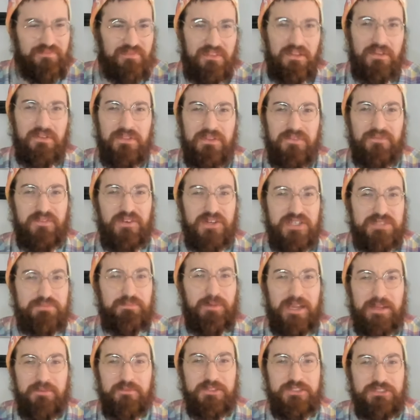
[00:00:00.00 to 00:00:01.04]
The first
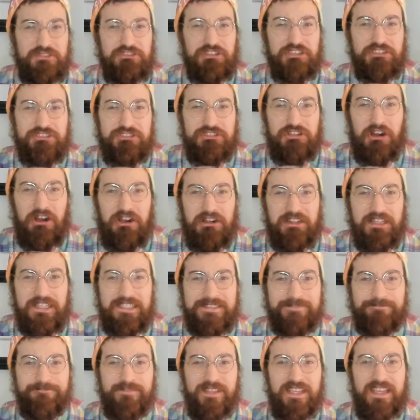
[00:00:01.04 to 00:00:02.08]
bite was just chocolate,
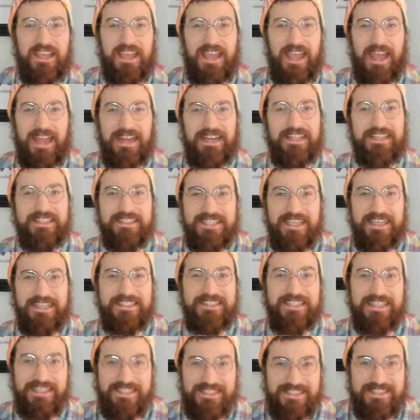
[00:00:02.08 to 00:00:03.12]
and it
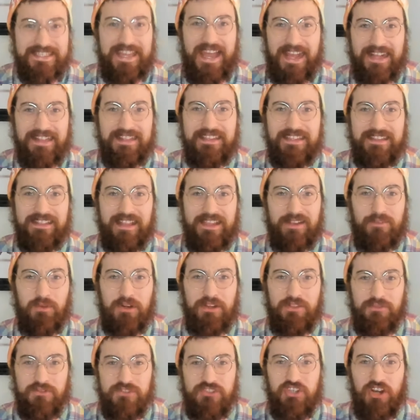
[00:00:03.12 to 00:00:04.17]
tastes exactly like one
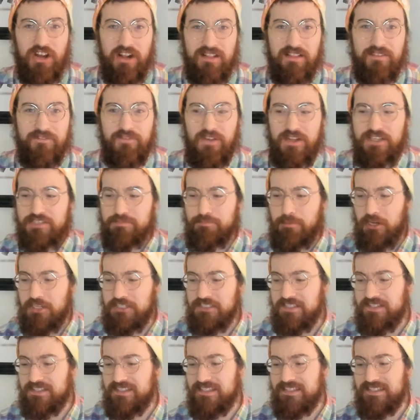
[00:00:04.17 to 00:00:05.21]
of those chocolate fudge
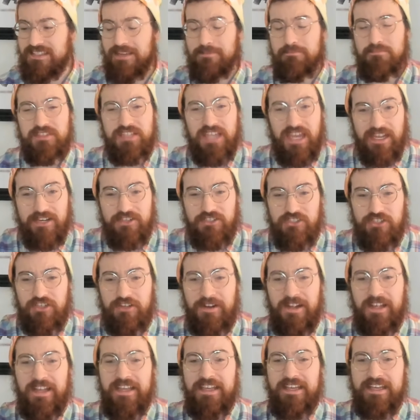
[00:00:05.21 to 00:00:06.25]
bars. It's the same texture,
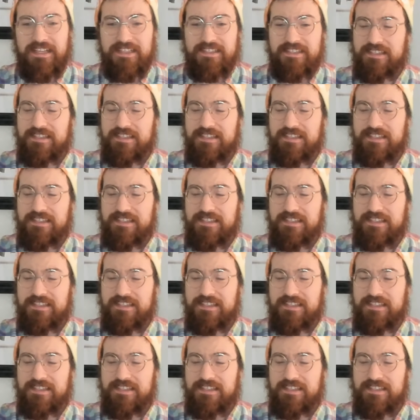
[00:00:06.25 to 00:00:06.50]
it's the